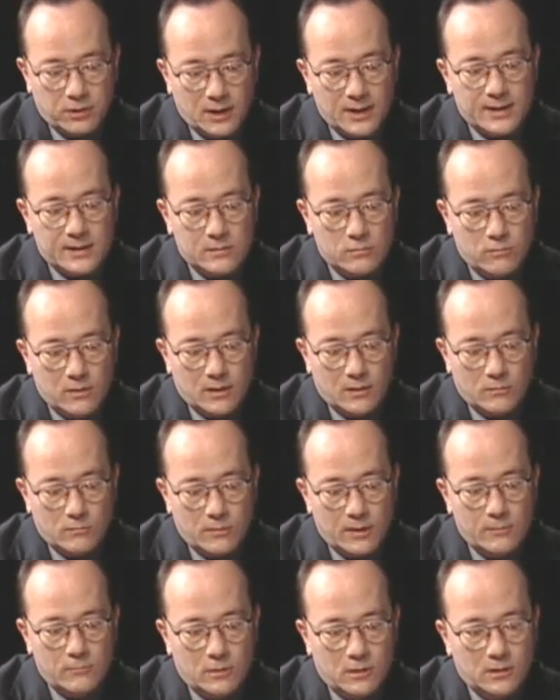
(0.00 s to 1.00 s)
the place where
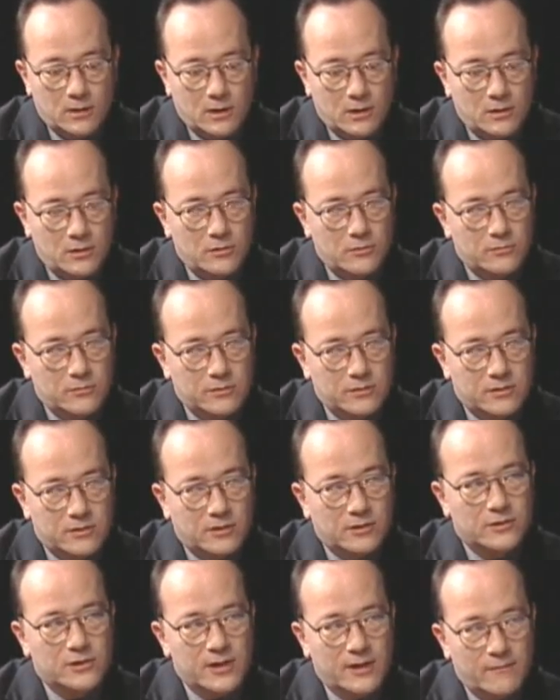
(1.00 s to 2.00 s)
we will go
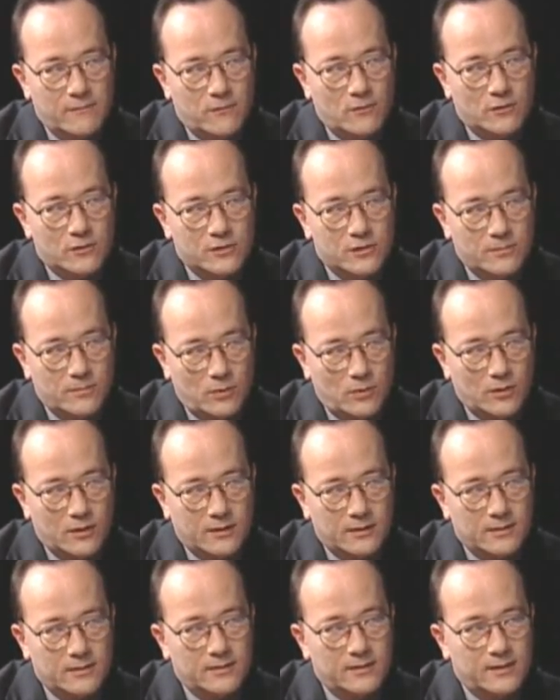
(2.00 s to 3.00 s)
searching for
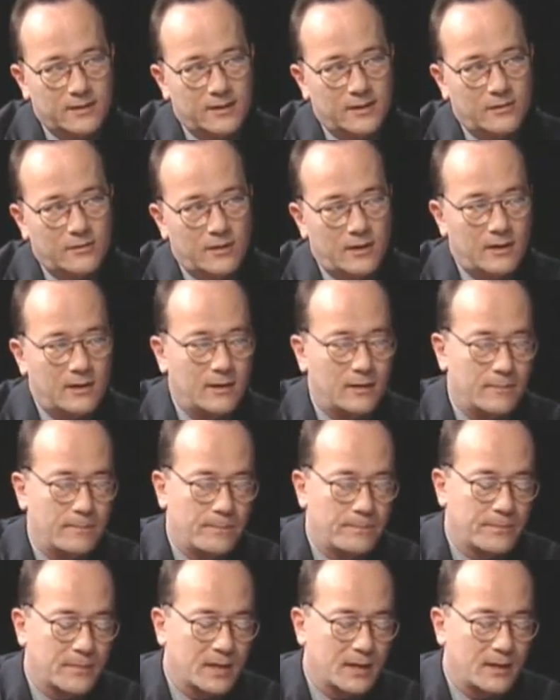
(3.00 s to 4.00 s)
support, you
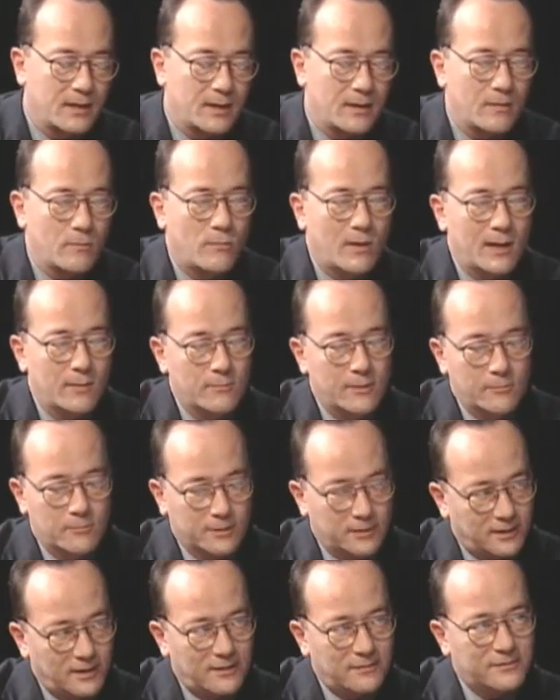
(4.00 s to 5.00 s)
know, while we
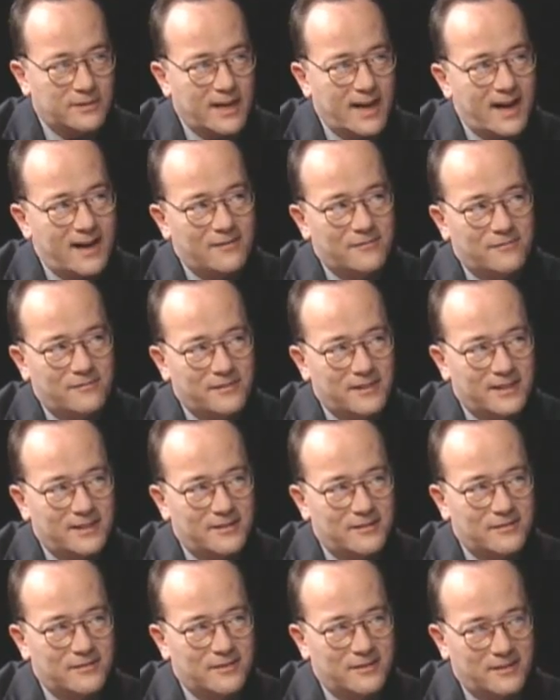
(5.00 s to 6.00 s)
would love to have, you
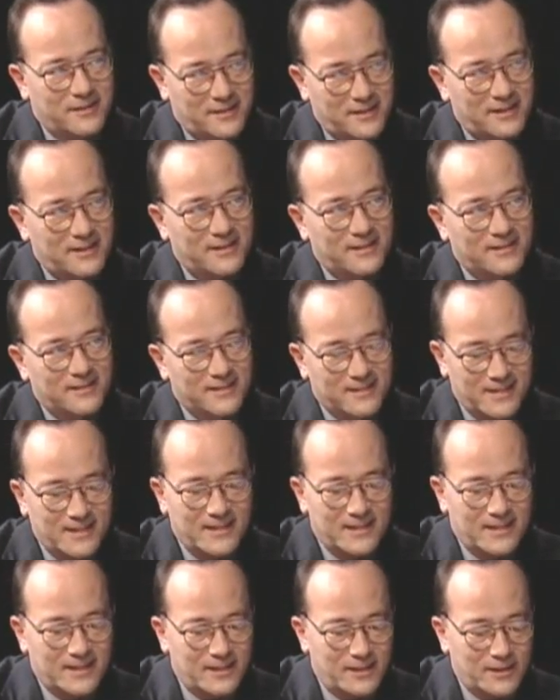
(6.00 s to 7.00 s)
know,
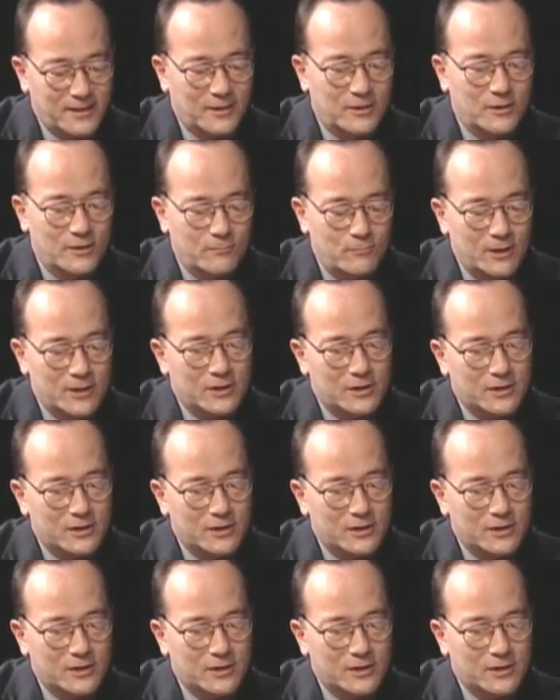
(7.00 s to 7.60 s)
their good